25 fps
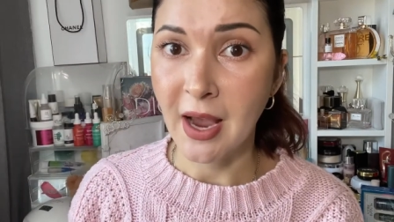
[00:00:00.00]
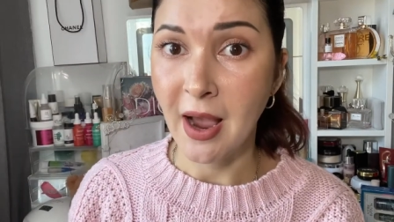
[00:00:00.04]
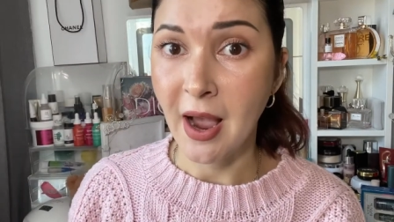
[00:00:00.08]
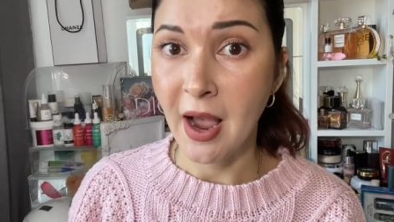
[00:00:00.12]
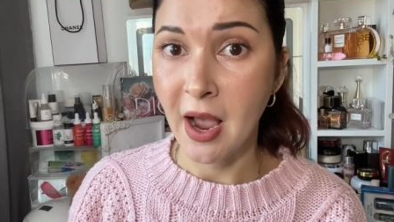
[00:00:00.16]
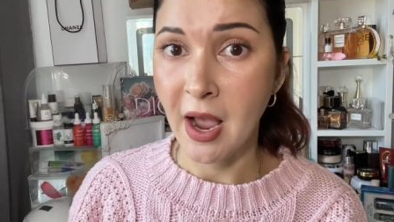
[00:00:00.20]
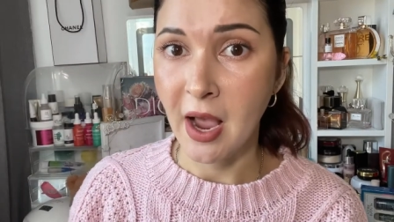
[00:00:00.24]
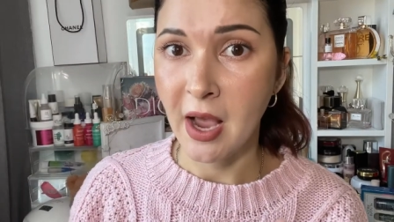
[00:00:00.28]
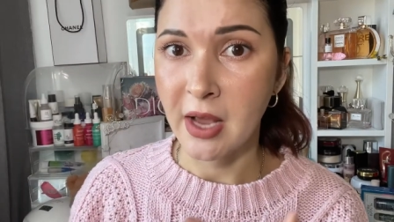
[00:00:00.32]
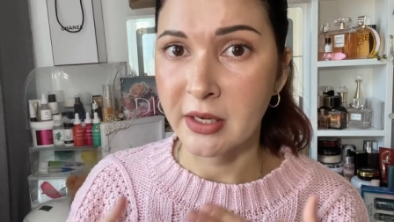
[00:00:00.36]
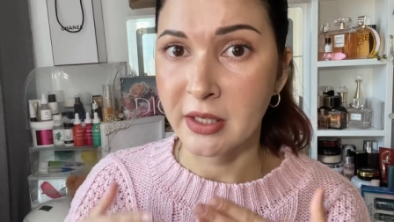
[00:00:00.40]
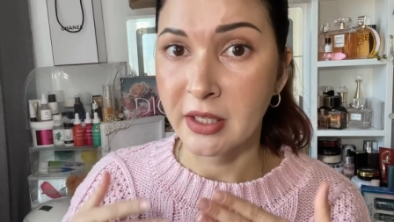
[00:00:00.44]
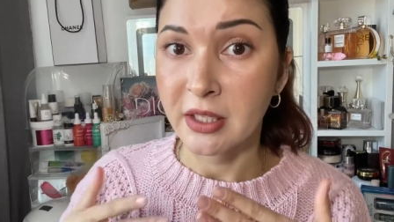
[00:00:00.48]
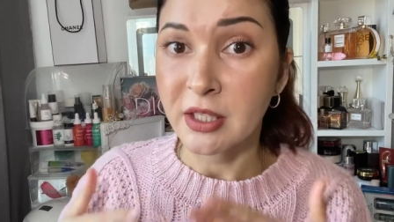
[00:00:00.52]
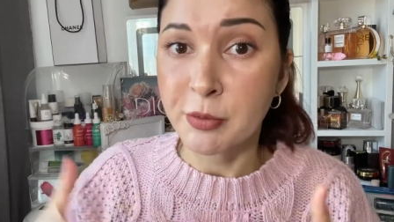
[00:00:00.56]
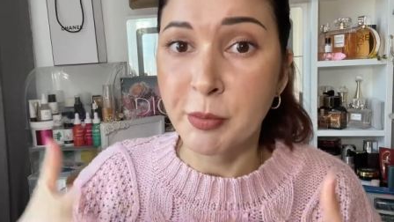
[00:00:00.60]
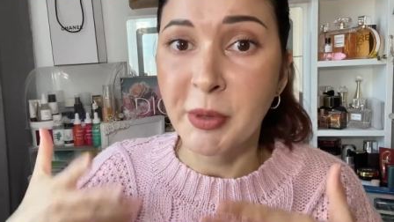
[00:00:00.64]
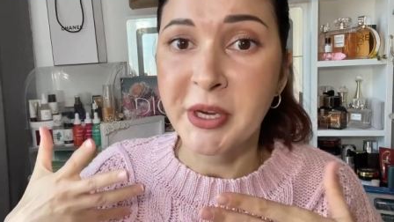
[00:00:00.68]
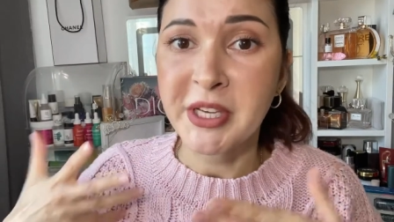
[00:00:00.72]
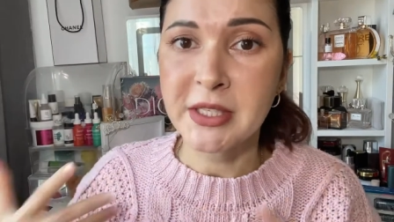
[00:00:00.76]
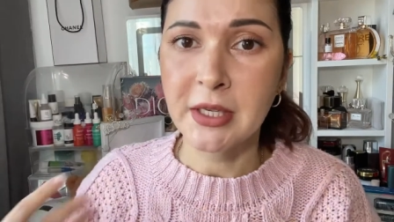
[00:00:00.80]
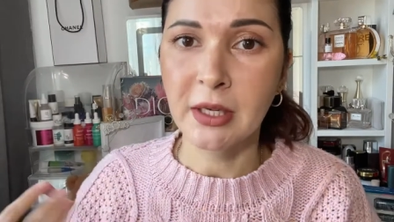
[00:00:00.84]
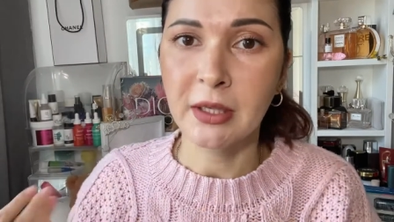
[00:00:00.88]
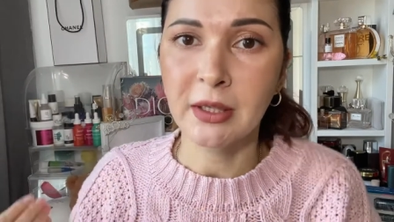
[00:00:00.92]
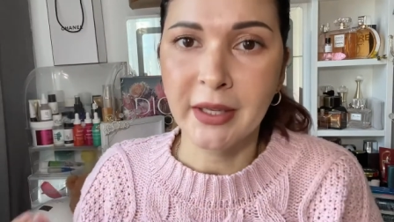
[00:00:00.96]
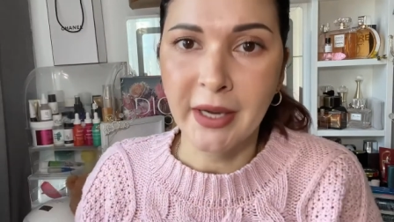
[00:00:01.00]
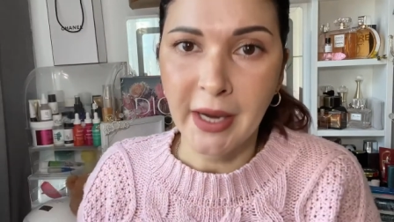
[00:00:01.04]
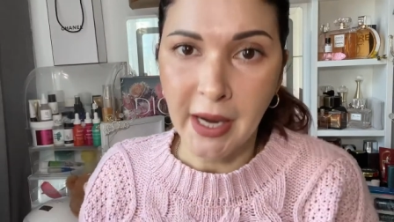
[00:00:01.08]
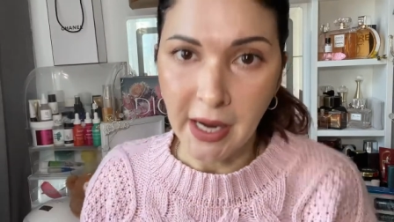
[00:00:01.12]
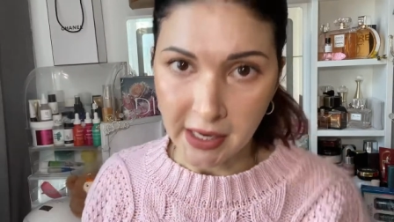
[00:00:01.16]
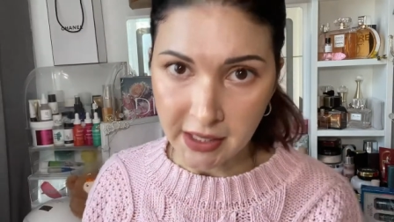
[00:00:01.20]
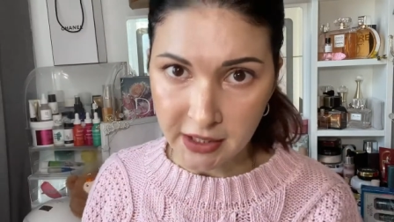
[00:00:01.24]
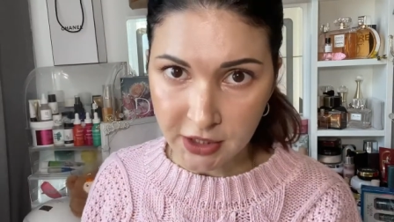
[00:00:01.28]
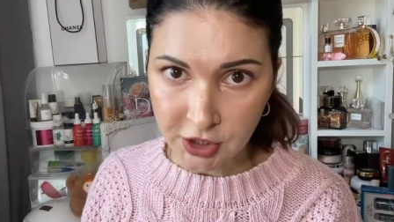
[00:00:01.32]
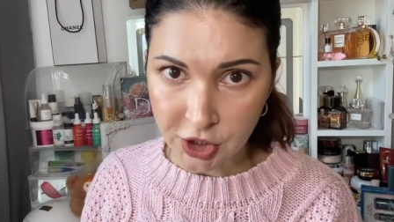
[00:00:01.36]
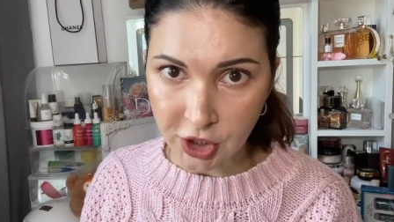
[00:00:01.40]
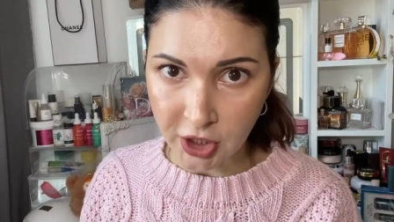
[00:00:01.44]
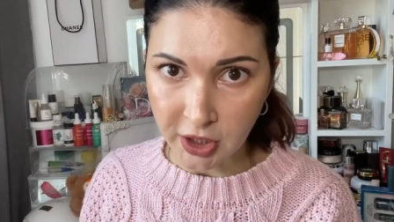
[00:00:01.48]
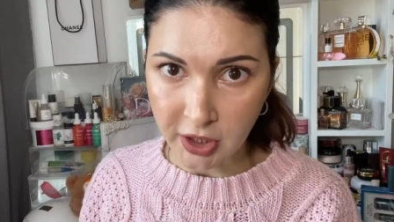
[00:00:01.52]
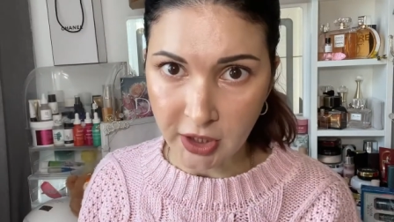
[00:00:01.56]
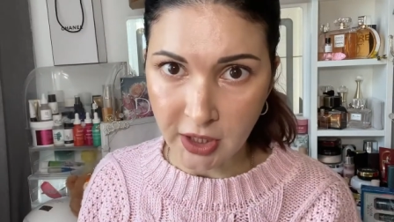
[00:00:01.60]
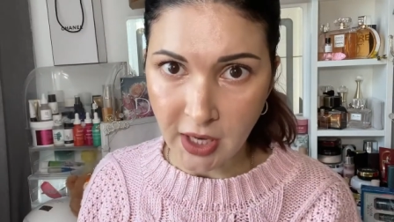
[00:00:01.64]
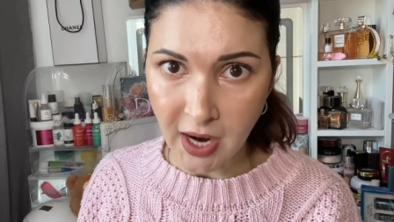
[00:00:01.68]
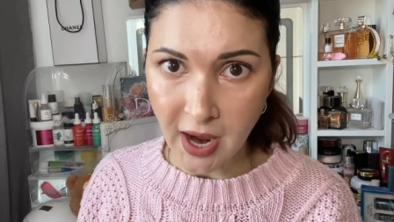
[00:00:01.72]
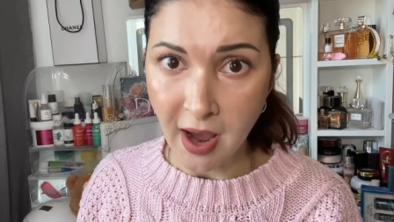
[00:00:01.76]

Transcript: and it's basically aging.